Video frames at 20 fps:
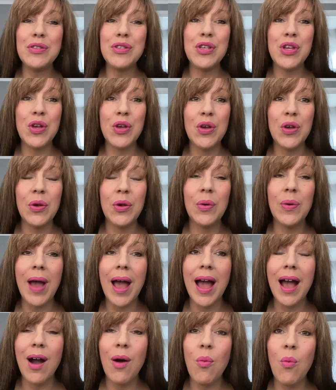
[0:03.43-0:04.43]
to
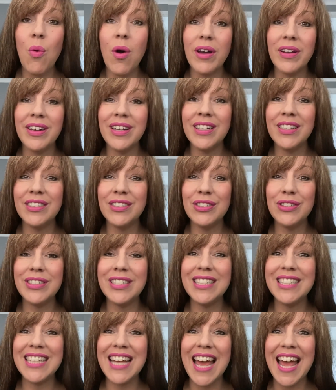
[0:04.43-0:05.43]
our
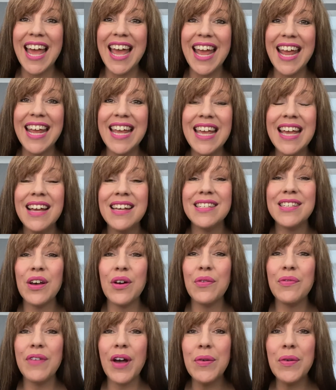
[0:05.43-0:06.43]
100 day
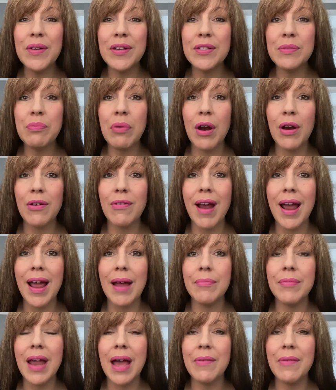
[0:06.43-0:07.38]
self focus program.